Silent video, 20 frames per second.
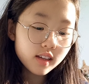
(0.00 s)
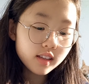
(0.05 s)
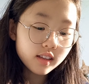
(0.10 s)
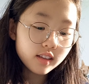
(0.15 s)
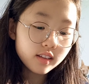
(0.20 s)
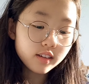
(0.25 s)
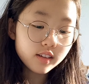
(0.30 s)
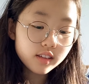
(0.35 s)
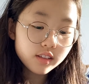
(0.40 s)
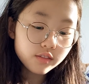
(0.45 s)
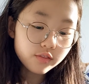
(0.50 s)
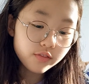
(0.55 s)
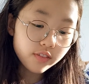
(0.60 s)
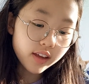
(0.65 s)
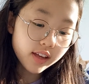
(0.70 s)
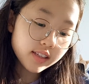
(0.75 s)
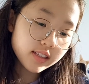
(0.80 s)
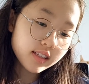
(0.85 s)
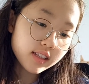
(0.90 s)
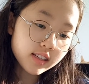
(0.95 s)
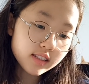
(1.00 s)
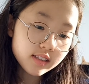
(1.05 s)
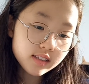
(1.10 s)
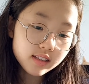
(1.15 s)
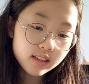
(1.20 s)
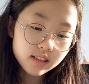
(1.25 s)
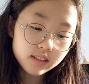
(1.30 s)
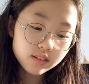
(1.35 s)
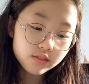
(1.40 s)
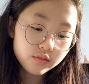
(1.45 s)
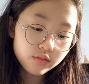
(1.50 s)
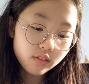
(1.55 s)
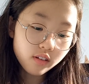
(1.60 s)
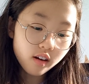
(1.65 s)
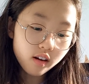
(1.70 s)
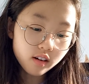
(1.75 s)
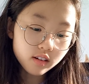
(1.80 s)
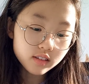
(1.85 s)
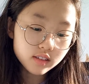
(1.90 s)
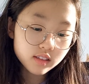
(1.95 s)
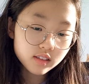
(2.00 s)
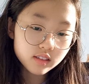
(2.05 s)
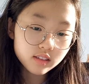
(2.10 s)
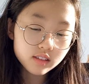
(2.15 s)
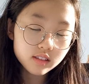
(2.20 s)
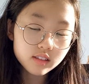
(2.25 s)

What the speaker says: Look at the faces. That fox.